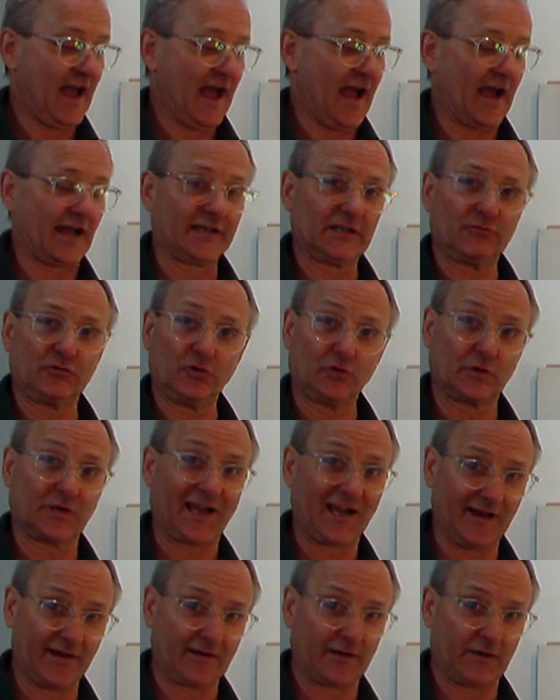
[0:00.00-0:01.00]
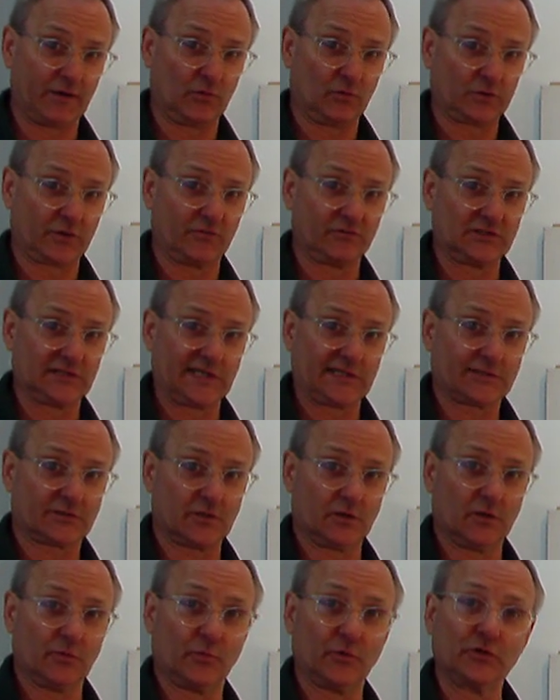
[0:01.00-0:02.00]
And if you can't get hold of
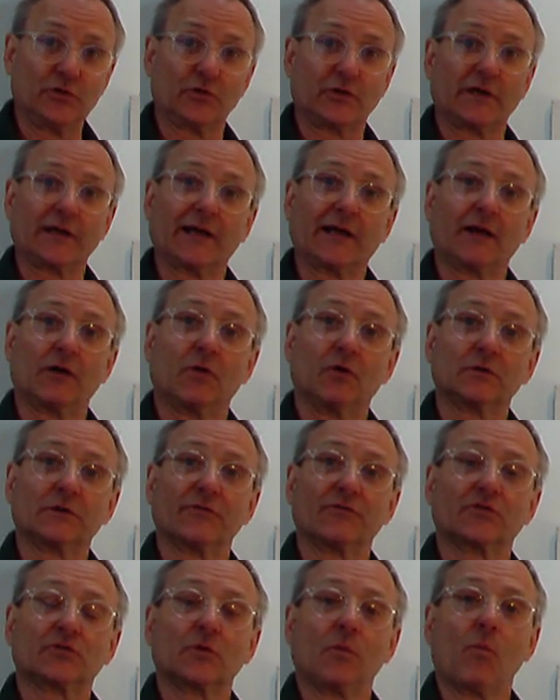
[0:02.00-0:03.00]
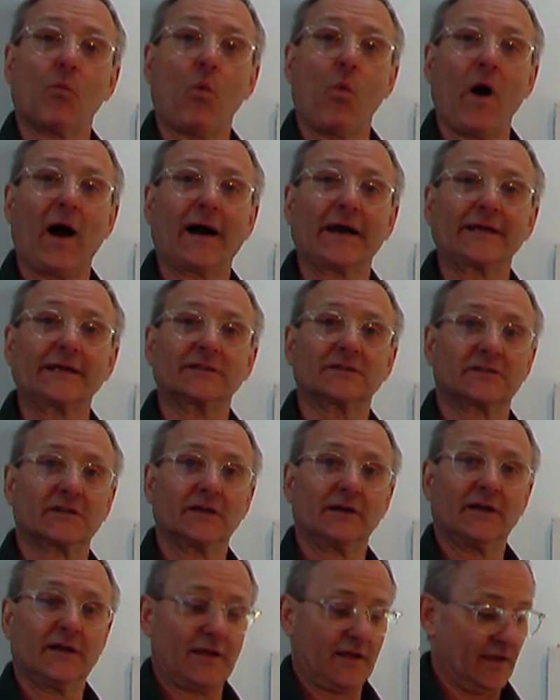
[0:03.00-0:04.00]
gesso, but you can get hold of some white
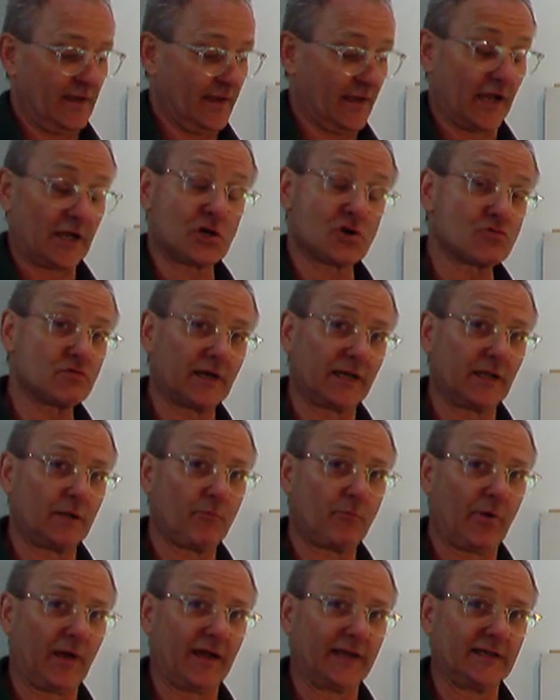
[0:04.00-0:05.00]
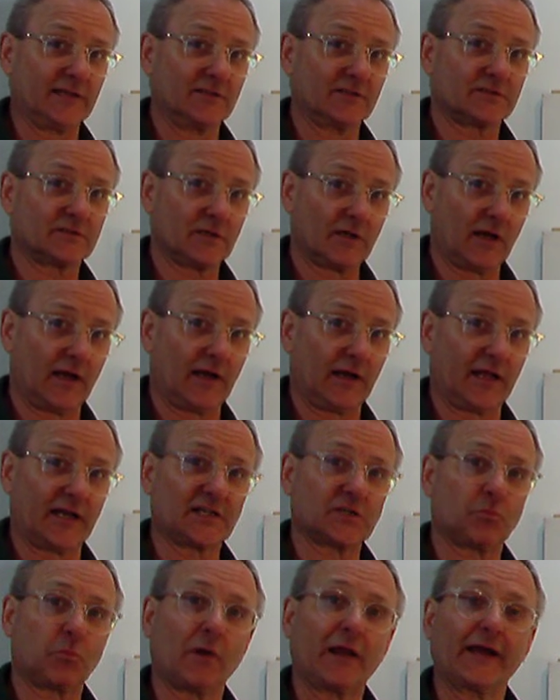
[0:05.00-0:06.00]
acrylic paint, I'll
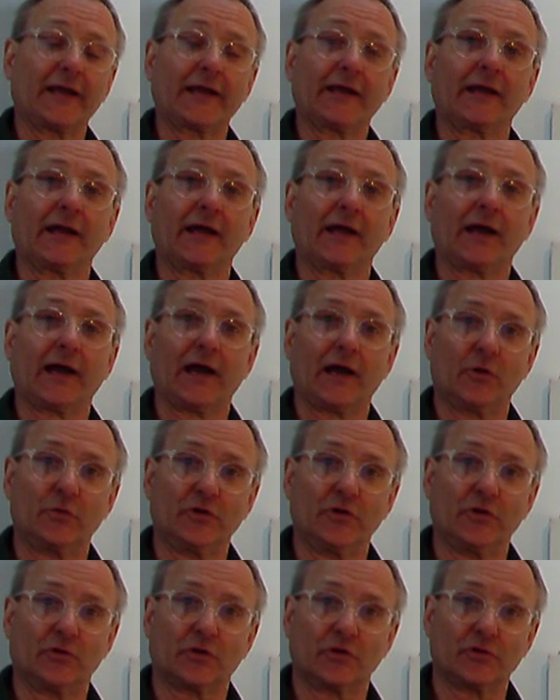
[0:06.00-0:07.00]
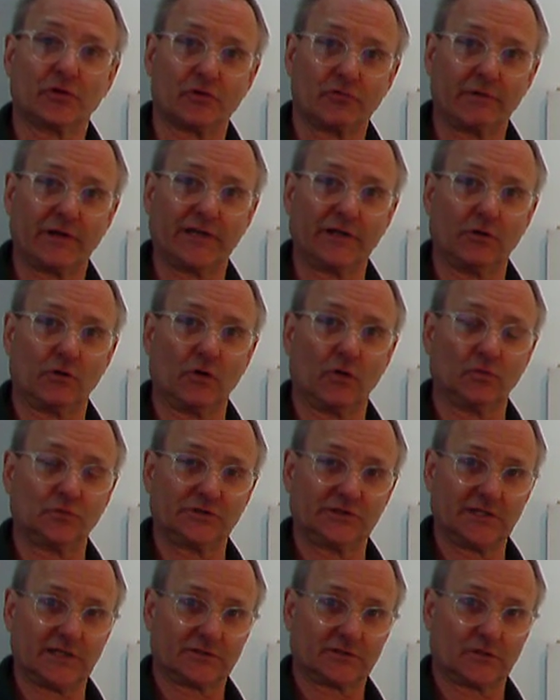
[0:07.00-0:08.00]
explain how you can create your own
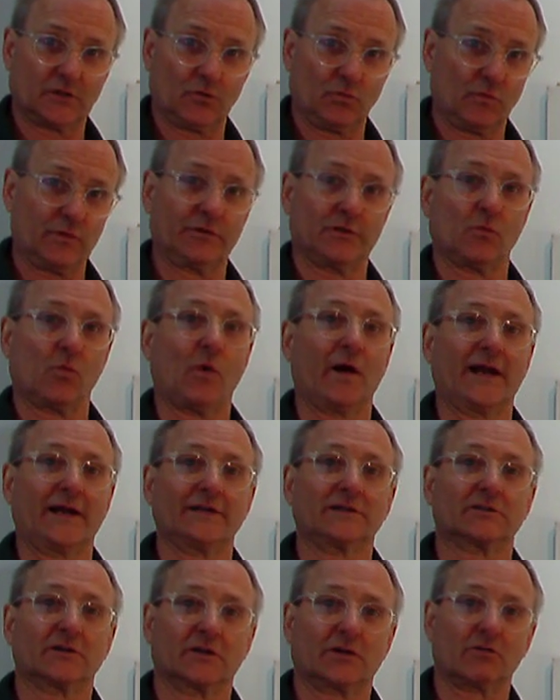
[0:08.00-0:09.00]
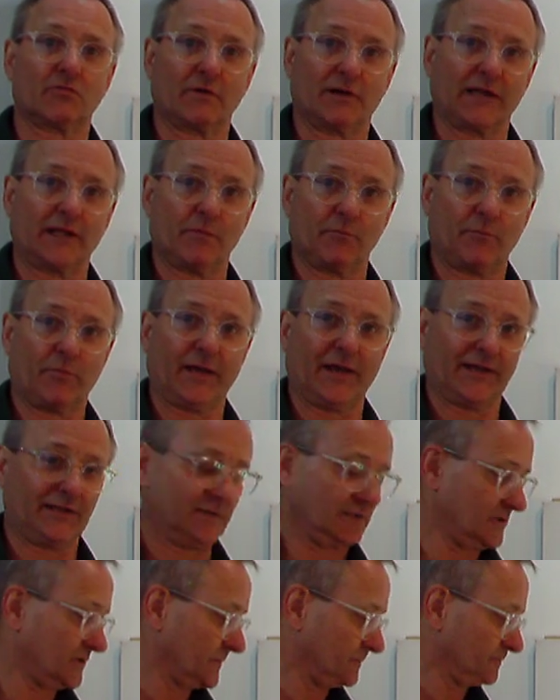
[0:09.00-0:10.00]
gesso with the white acrylic paint.